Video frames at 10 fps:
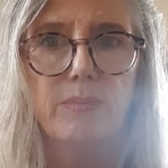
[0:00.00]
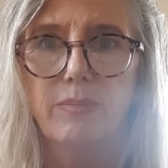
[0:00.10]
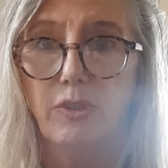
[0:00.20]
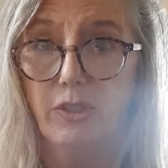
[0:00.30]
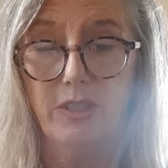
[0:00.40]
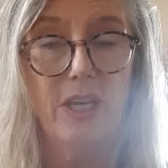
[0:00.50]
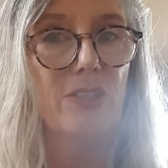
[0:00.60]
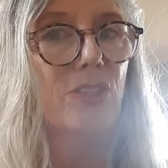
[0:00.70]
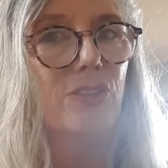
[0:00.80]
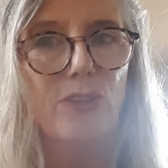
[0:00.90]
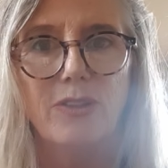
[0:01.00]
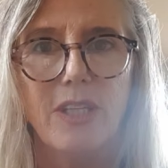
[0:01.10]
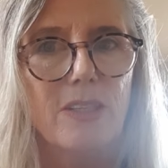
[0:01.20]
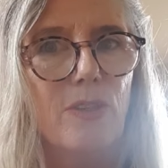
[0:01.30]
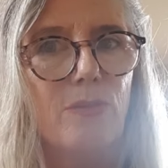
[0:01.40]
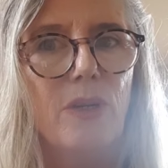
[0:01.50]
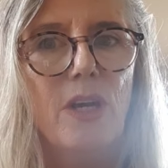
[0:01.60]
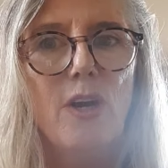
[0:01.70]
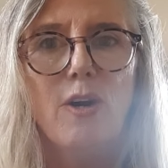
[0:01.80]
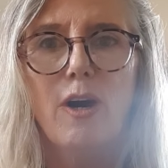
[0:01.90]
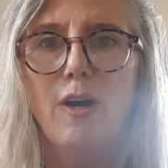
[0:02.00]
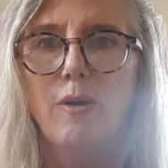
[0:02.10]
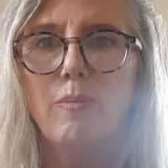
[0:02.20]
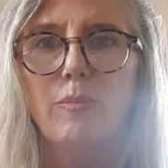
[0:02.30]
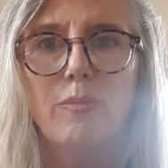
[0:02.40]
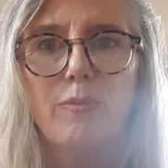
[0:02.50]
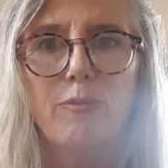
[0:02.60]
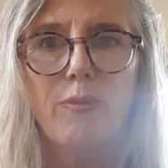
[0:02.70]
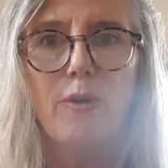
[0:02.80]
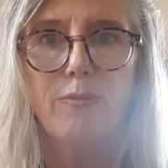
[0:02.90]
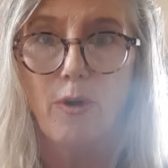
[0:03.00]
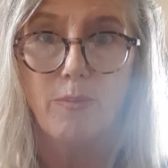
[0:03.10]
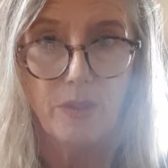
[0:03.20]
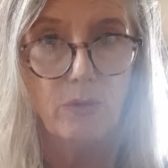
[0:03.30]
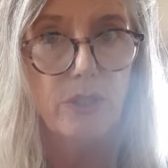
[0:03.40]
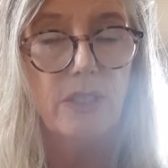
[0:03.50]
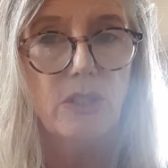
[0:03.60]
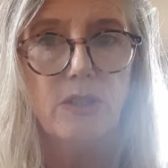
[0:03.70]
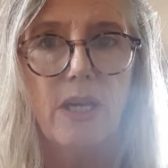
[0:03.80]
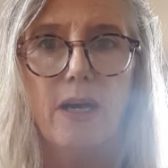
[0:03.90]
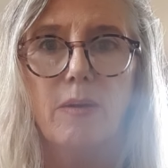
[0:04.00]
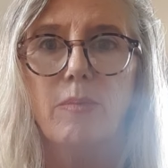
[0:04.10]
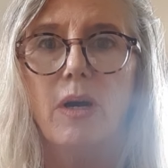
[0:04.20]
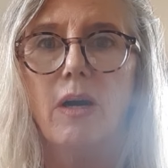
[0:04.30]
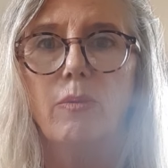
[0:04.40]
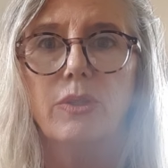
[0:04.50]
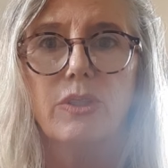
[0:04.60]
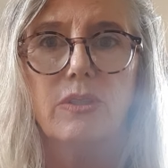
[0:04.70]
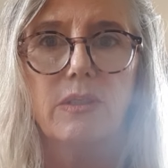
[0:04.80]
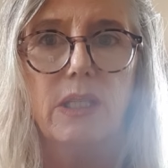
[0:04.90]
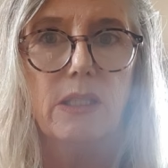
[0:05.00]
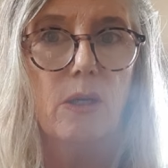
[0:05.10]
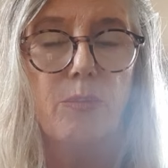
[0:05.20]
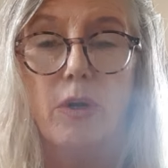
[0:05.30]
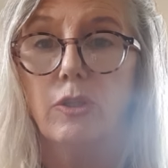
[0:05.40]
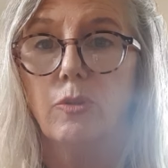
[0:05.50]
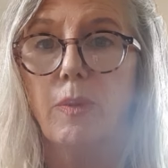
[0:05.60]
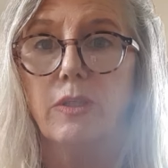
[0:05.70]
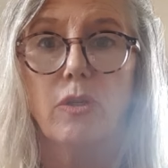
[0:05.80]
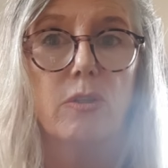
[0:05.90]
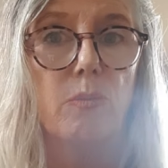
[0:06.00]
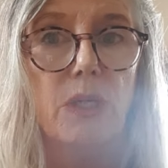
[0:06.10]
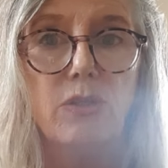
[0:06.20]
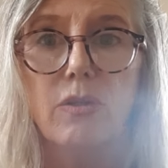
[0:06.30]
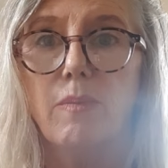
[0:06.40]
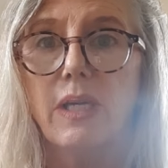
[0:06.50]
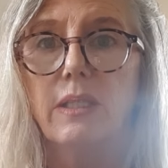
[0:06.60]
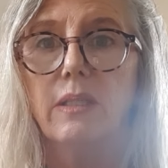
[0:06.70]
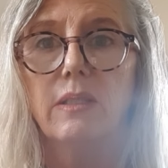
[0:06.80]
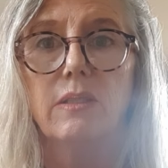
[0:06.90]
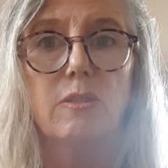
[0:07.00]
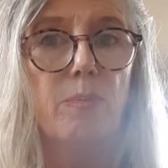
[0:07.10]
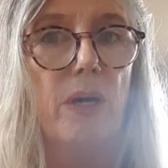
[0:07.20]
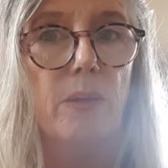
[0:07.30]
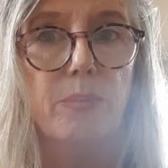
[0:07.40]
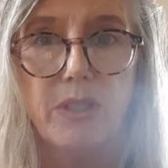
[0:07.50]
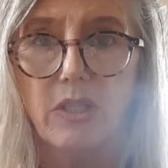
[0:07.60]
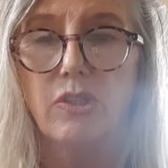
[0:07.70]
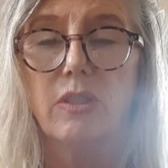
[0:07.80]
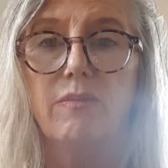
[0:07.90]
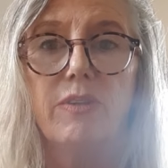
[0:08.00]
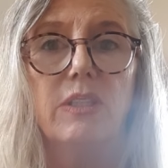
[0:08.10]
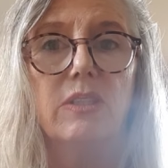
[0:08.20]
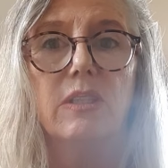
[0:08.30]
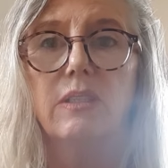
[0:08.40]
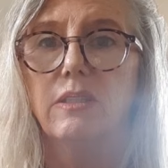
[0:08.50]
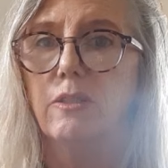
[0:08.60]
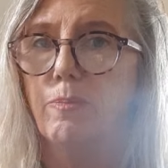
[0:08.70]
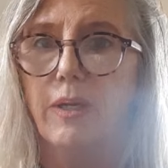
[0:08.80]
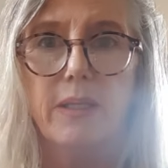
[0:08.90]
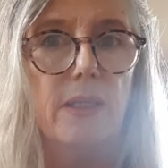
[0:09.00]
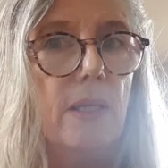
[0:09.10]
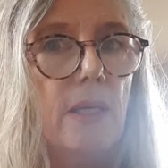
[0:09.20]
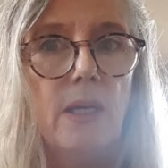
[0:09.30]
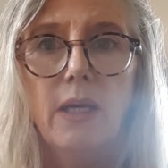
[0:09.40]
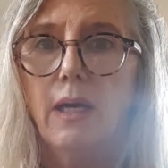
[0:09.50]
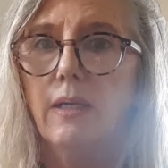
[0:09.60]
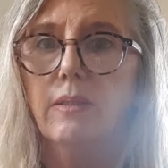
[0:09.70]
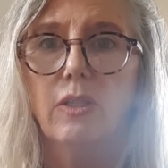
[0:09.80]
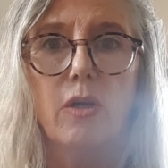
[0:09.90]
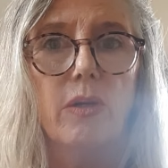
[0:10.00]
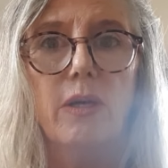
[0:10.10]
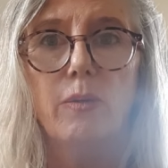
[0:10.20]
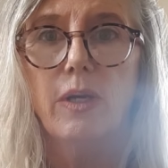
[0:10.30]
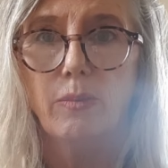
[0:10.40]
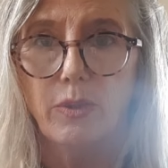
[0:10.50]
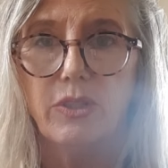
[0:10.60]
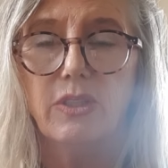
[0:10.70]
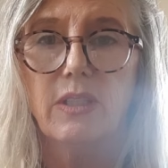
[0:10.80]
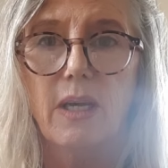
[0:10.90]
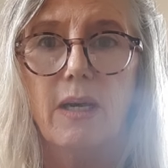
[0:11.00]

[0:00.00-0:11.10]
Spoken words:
just such enthusiasm from the audience. I was getting approached by documentary makers, by potential investors, by it was